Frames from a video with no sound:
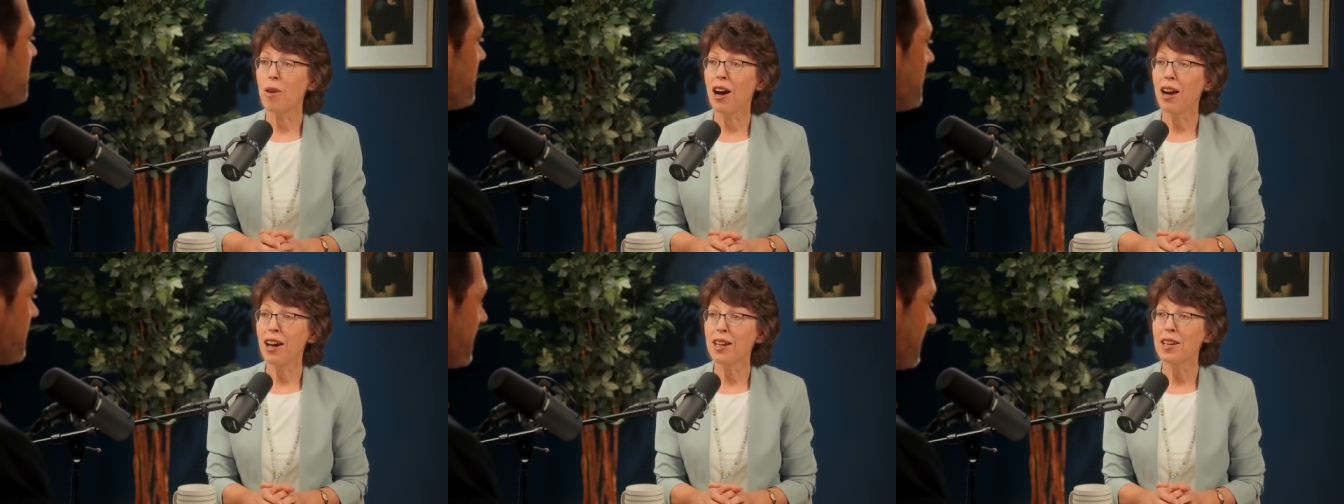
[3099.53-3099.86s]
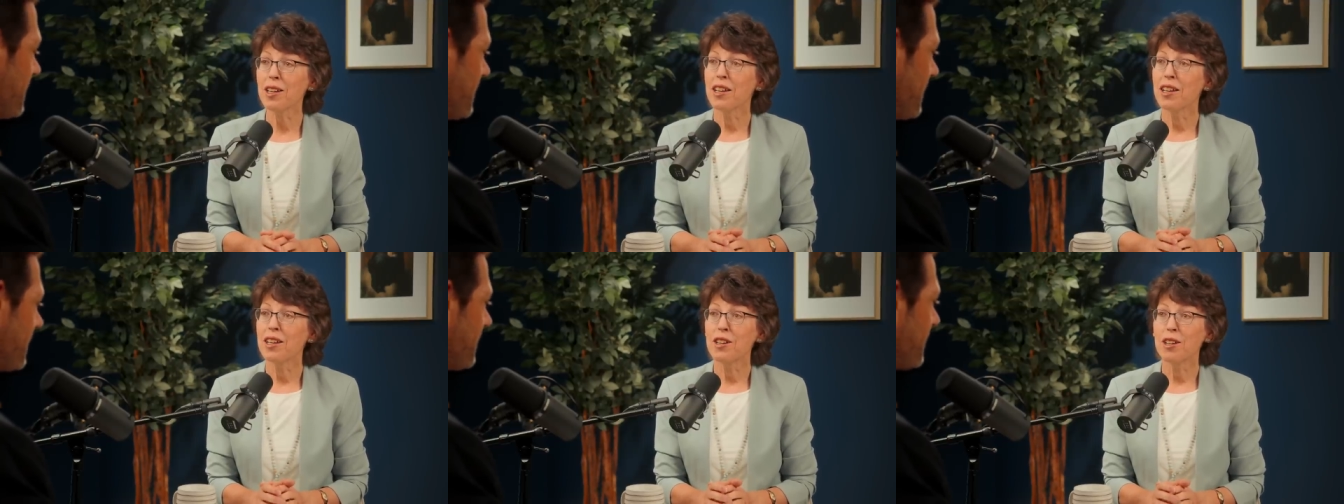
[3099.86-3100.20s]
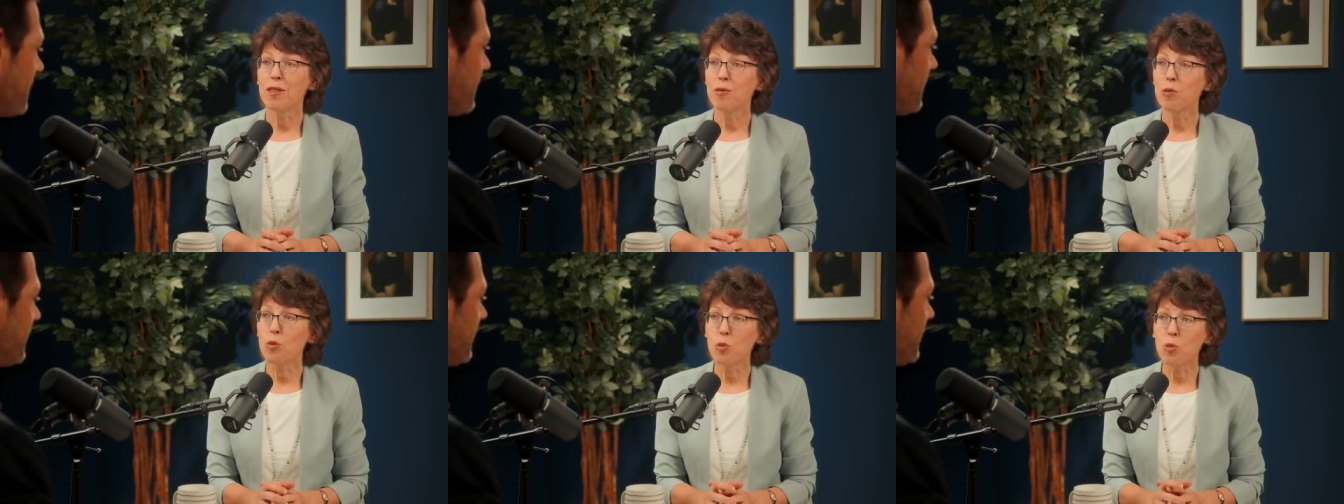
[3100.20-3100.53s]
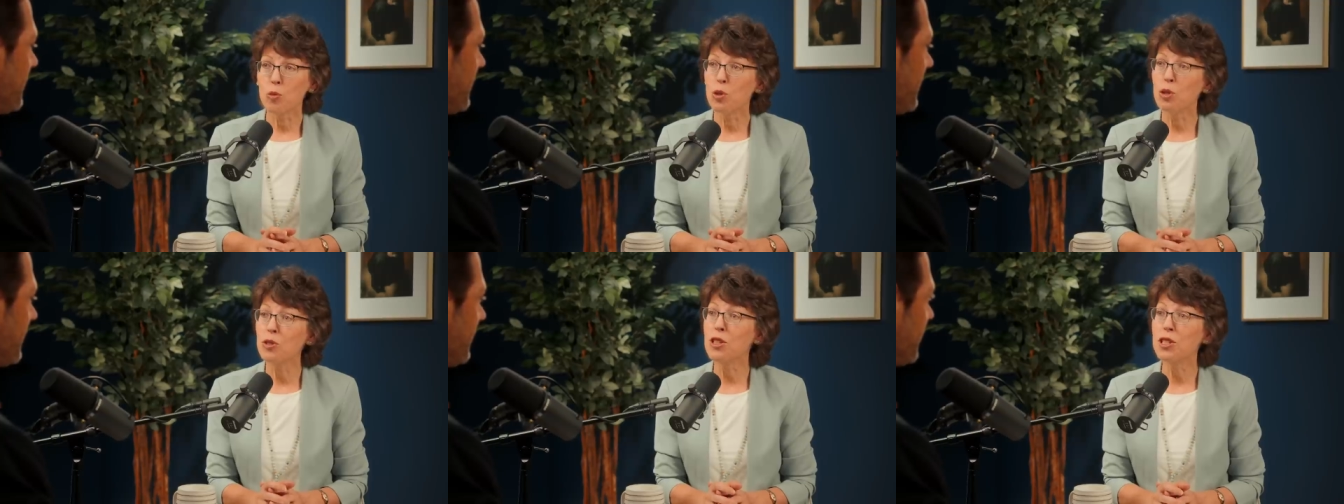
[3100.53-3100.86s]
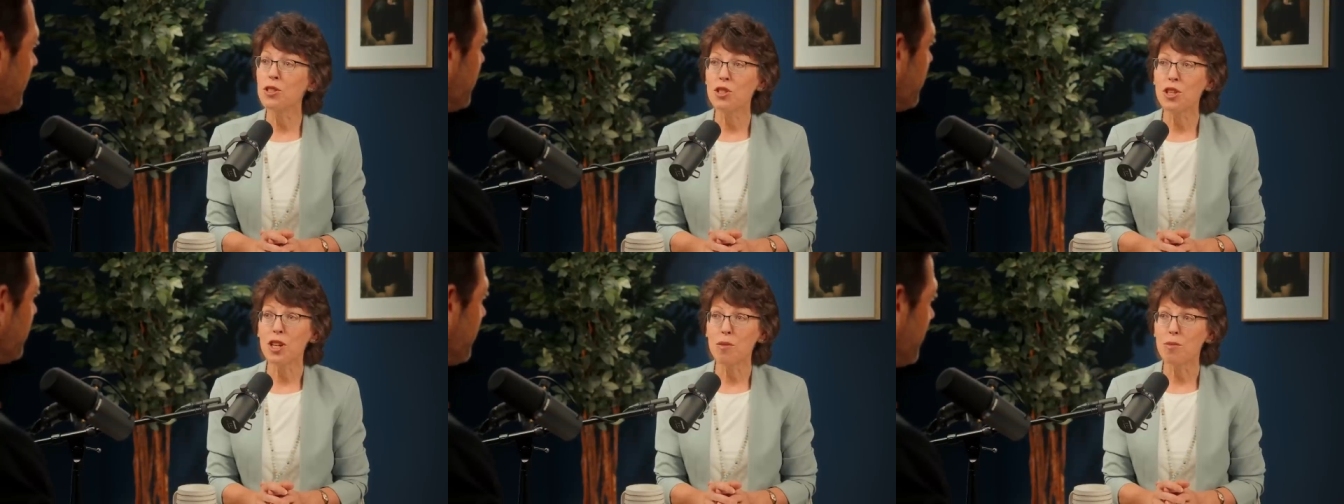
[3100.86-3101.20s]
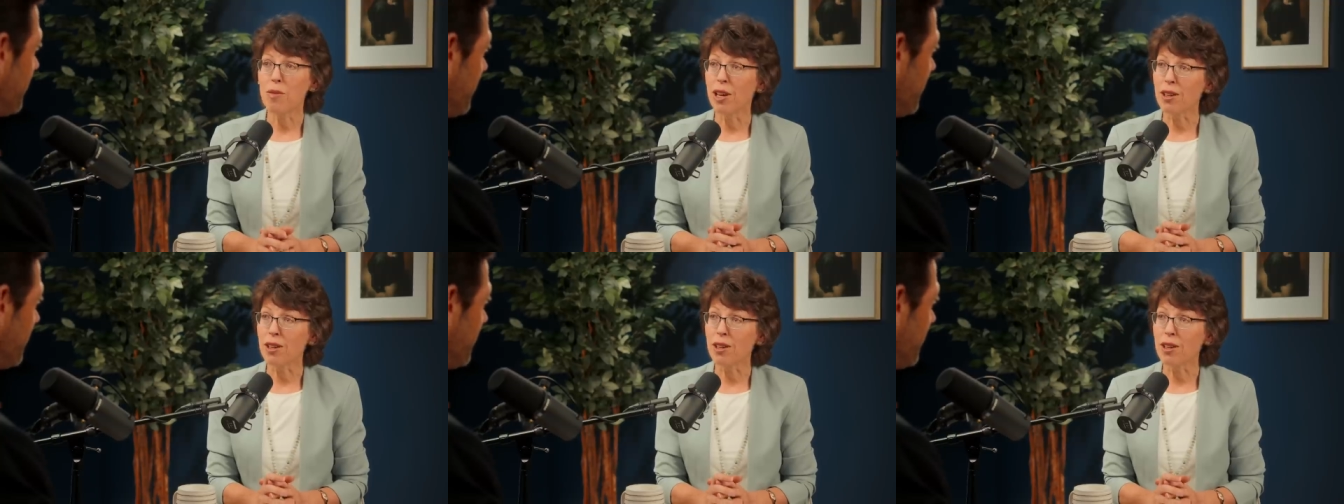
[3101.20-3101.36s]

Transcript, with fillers: my wounded sheep,